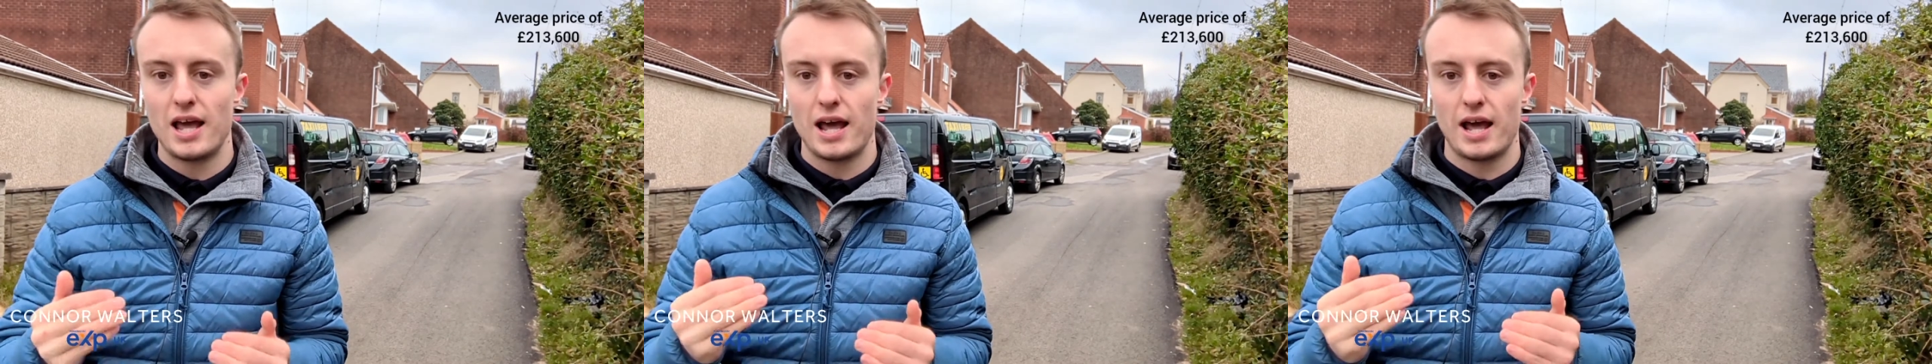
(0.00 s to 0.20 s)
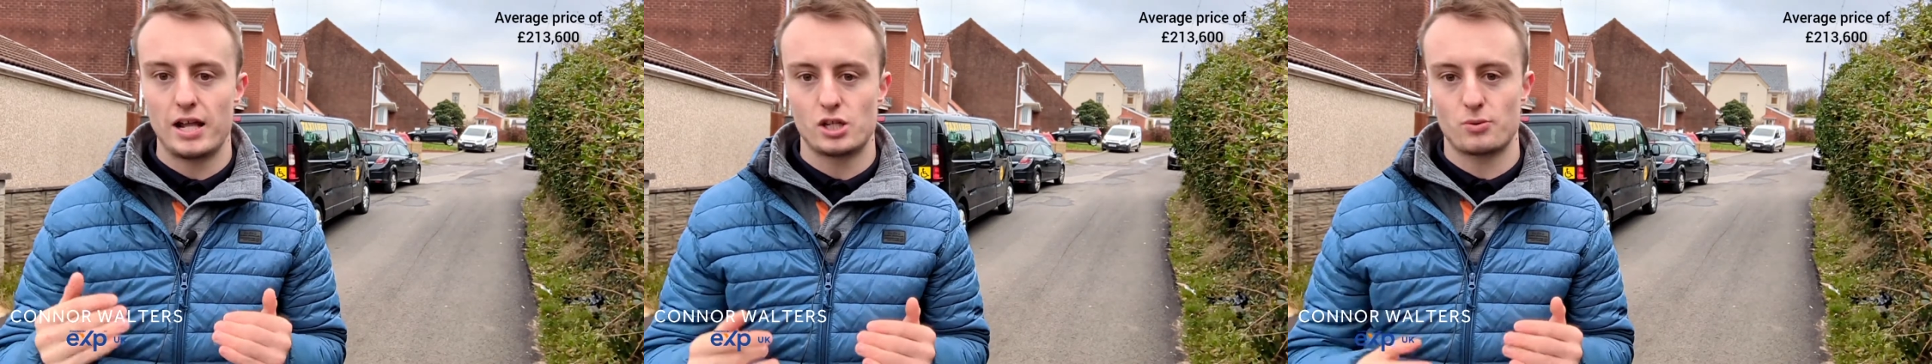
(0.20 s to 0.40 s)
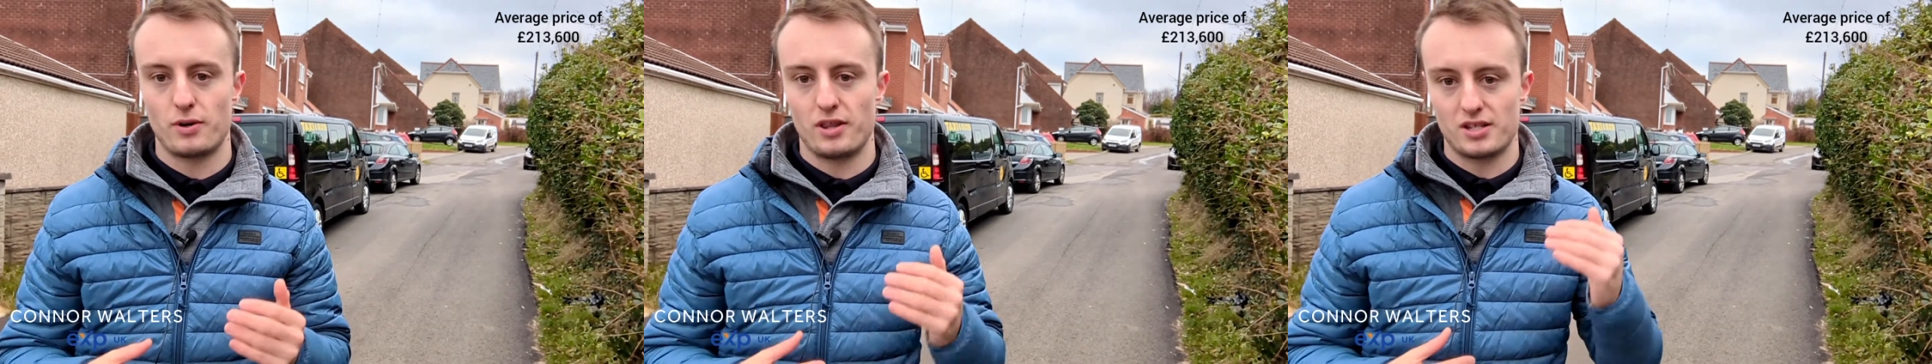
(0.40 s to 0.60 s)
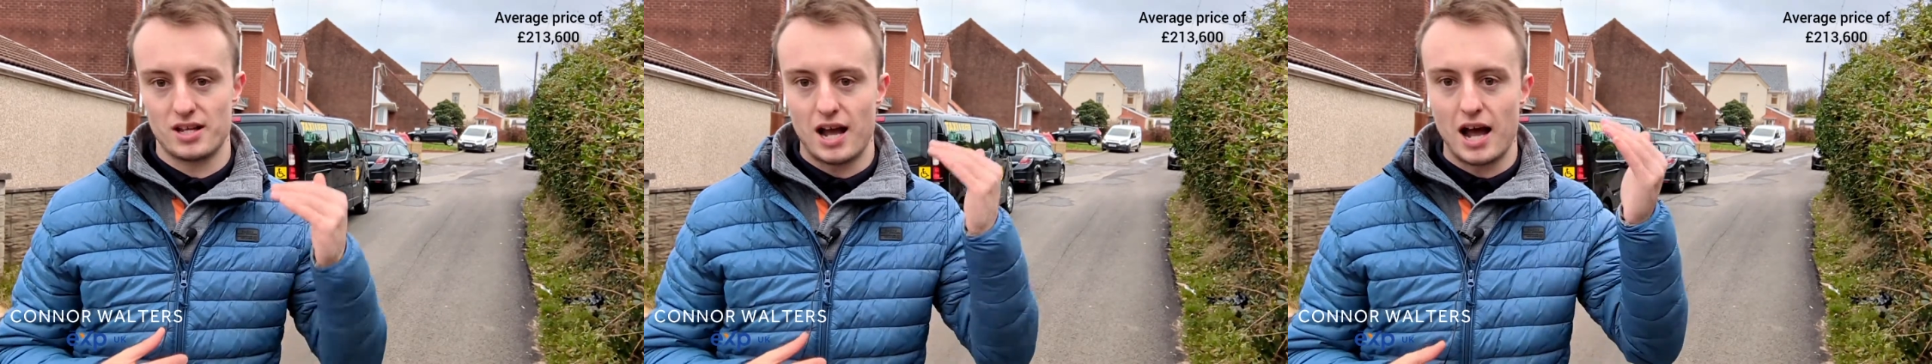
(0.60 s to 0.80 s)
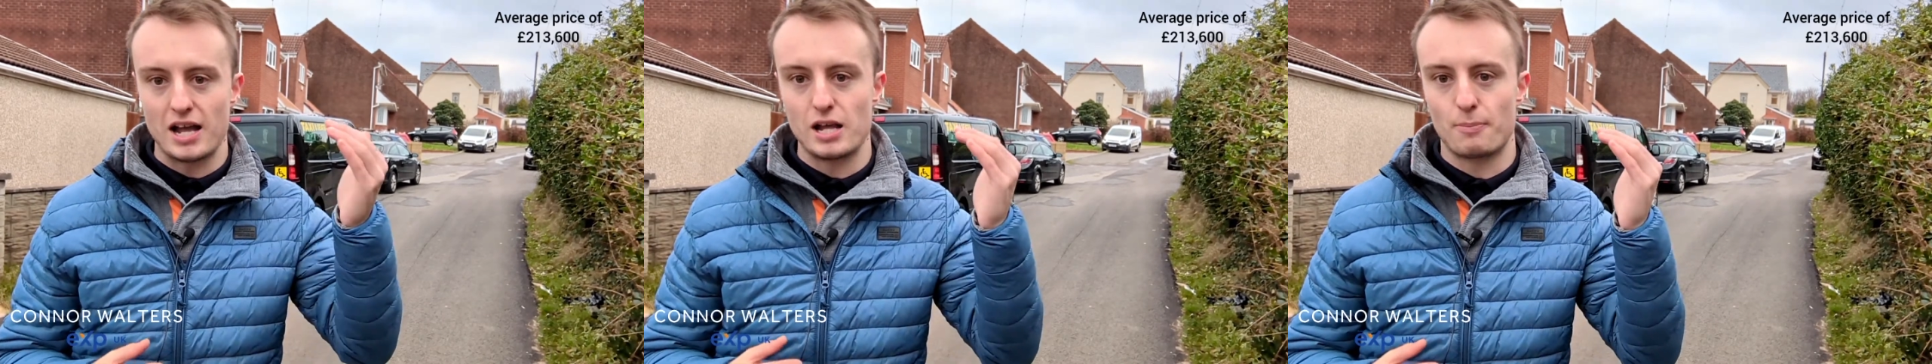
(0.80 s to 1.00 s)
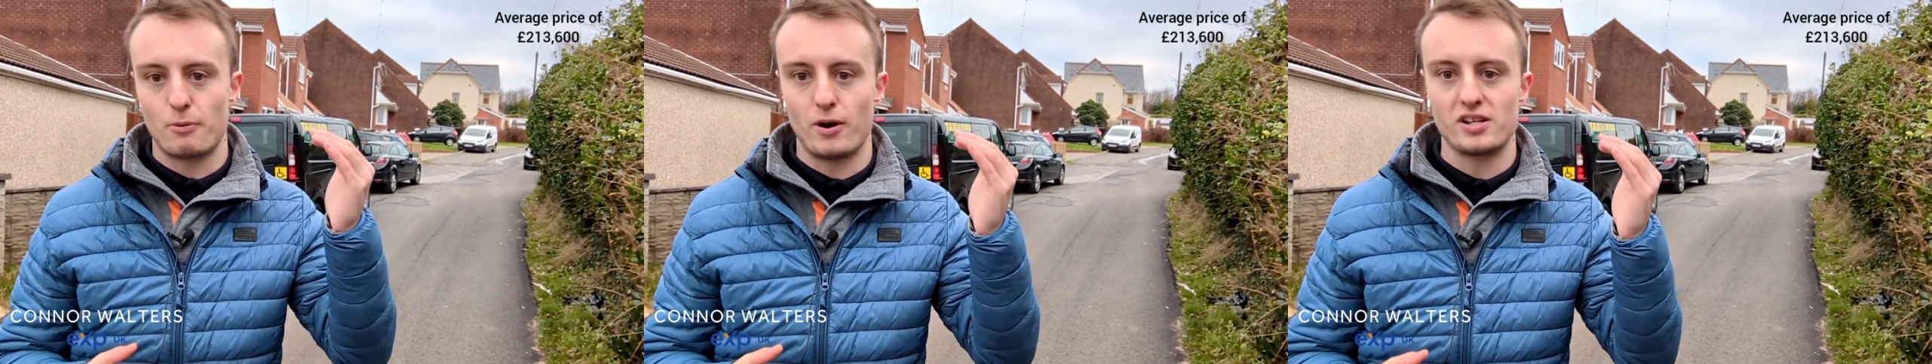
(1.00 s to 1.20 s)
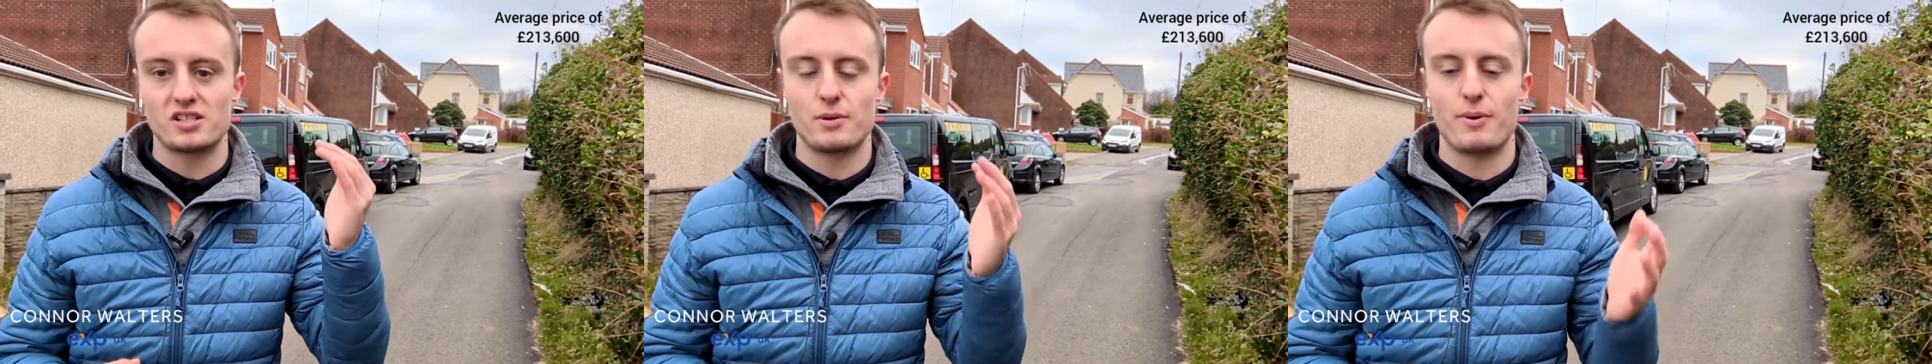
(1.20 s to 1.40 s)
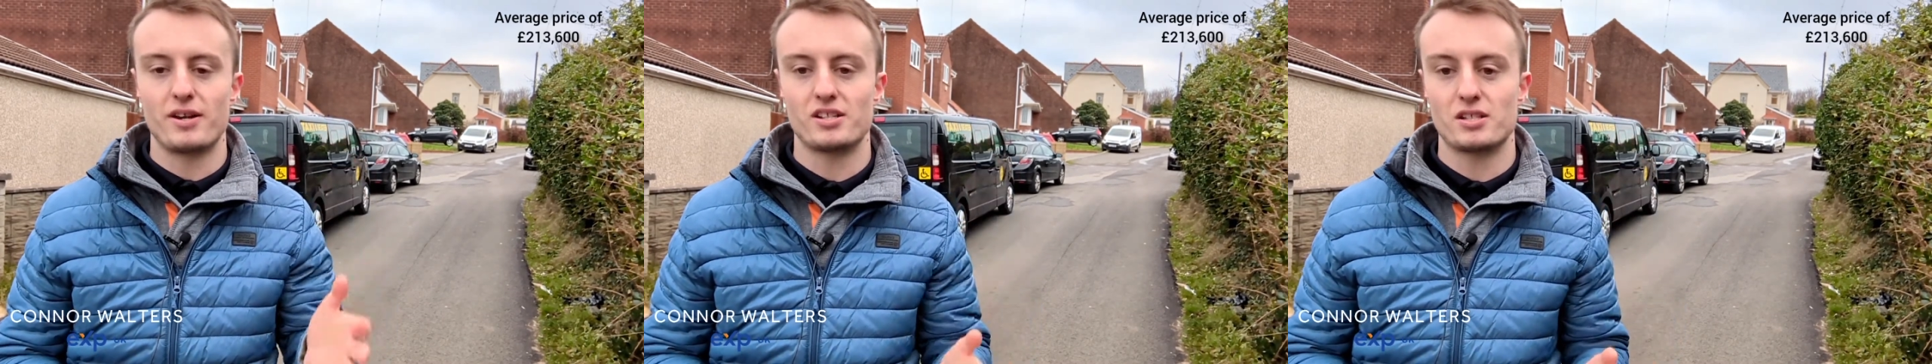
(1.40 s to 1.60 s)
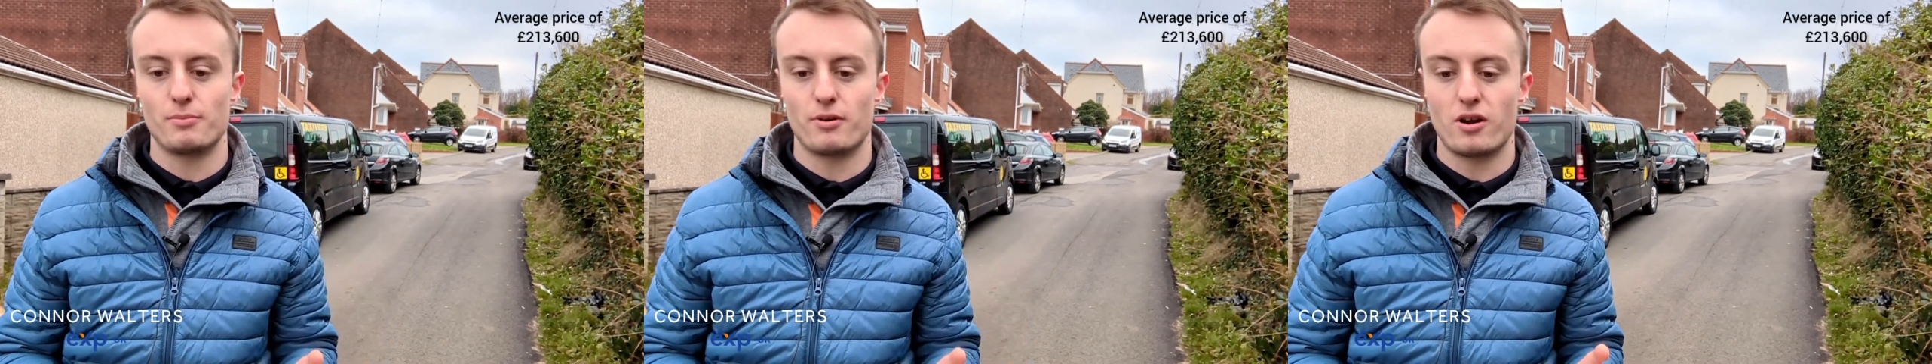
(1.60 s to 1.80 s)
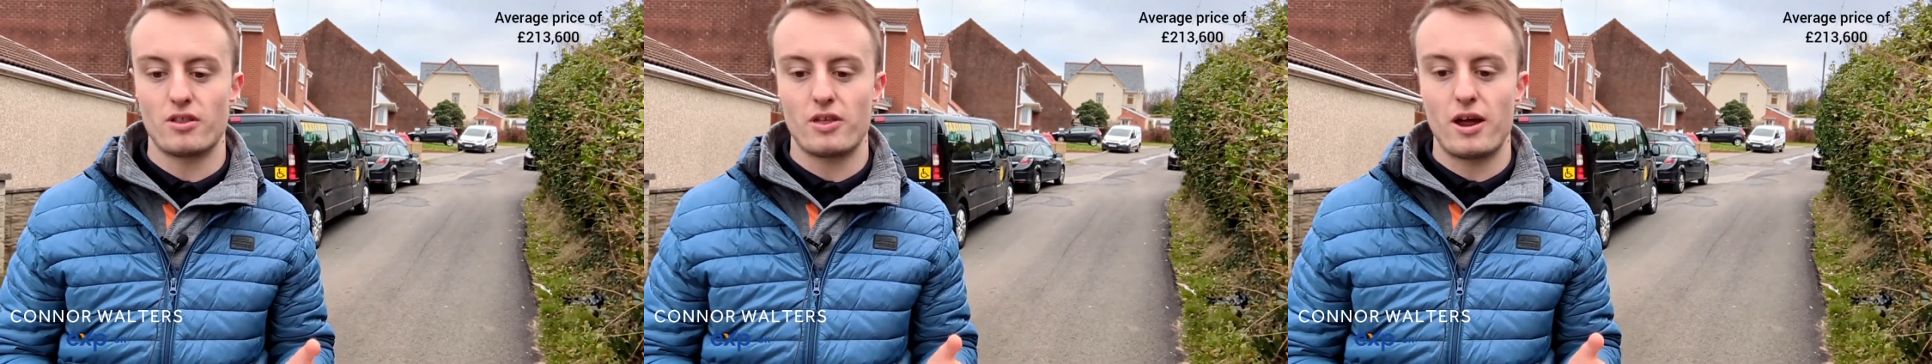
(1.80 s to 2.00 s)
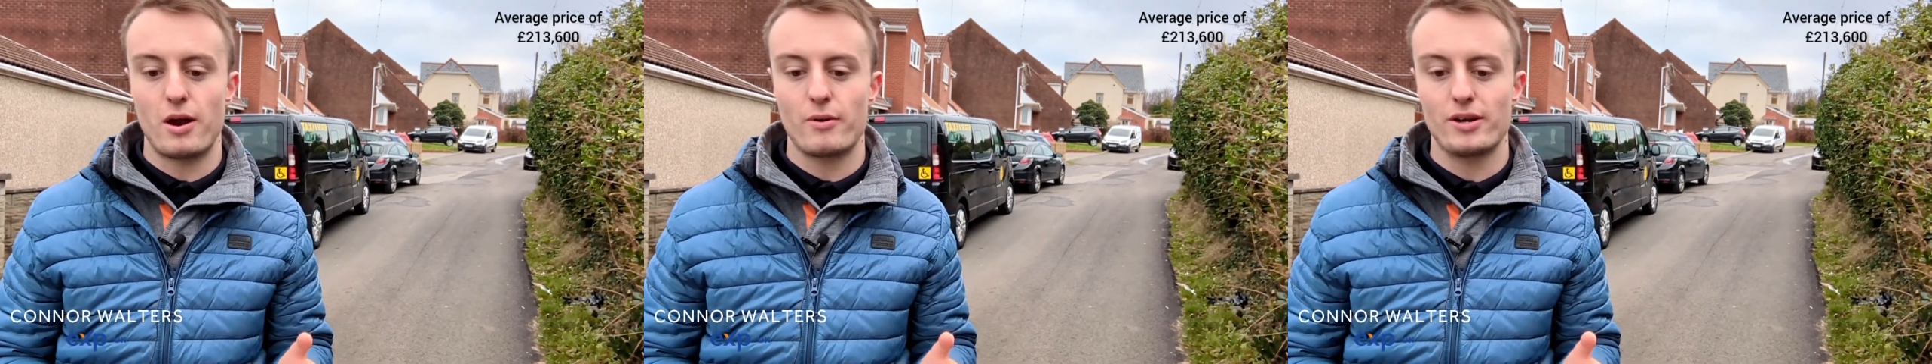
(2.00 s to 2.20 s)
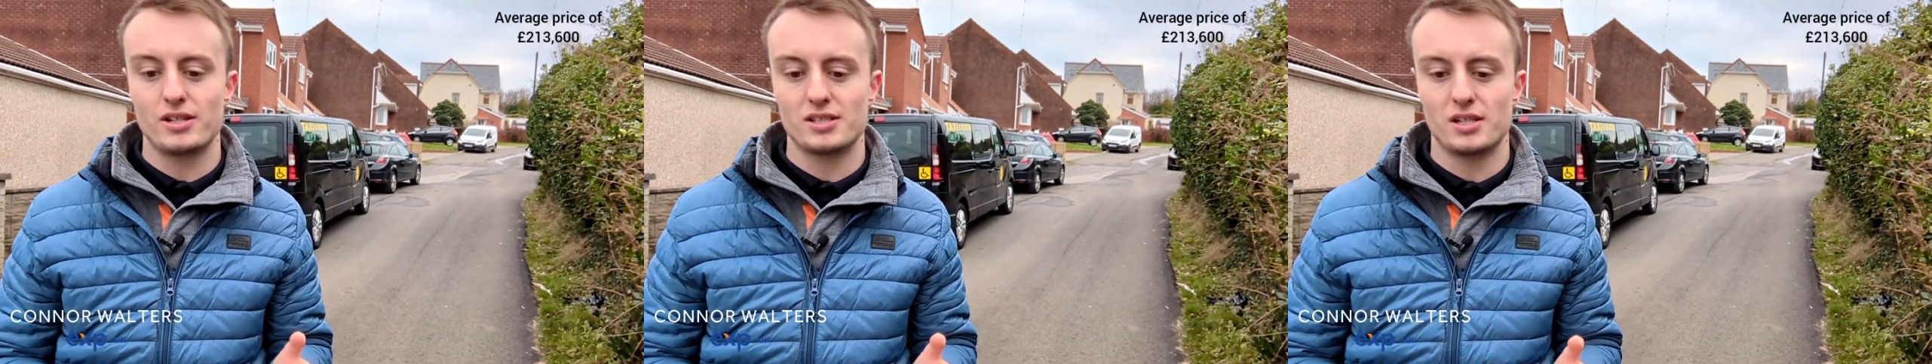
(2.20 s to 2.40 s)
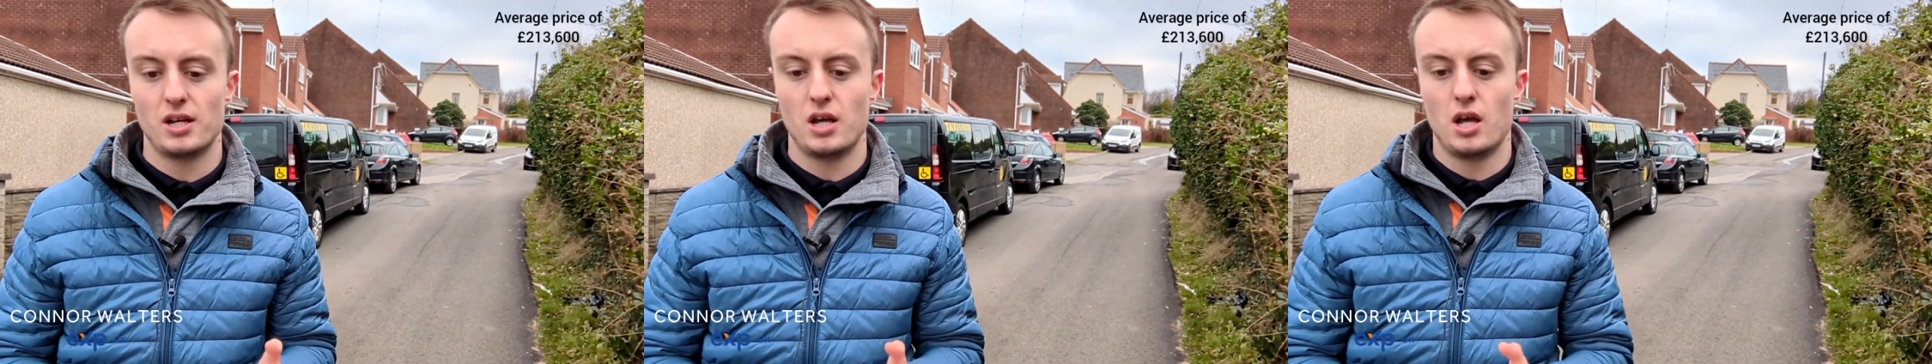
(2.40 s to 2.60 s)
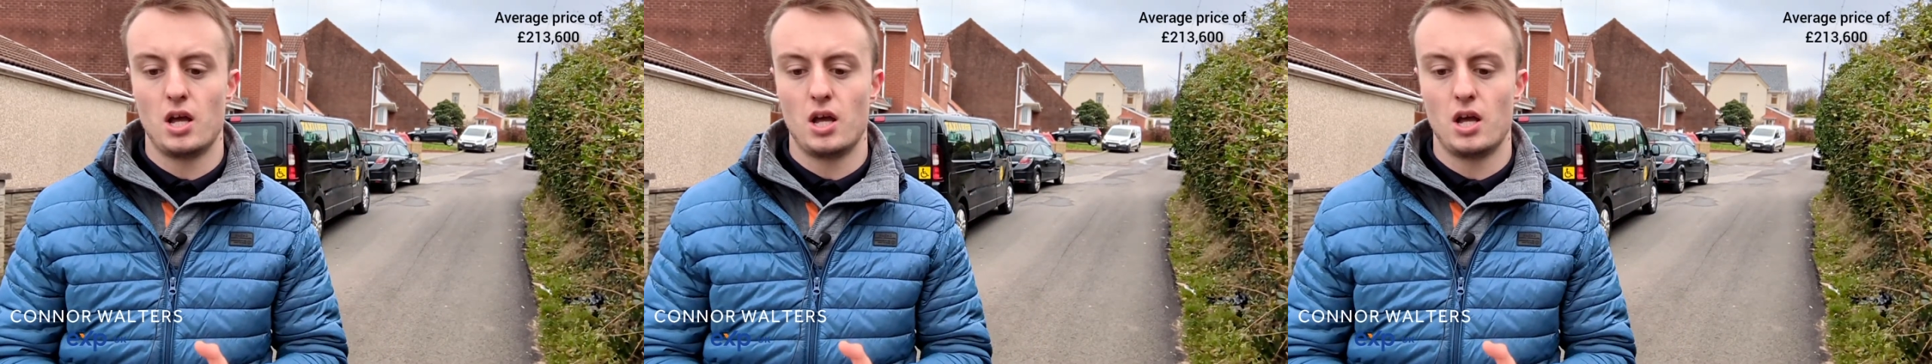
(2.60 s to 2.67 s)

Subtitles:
hence why there's a higher price compared to some of our other areas.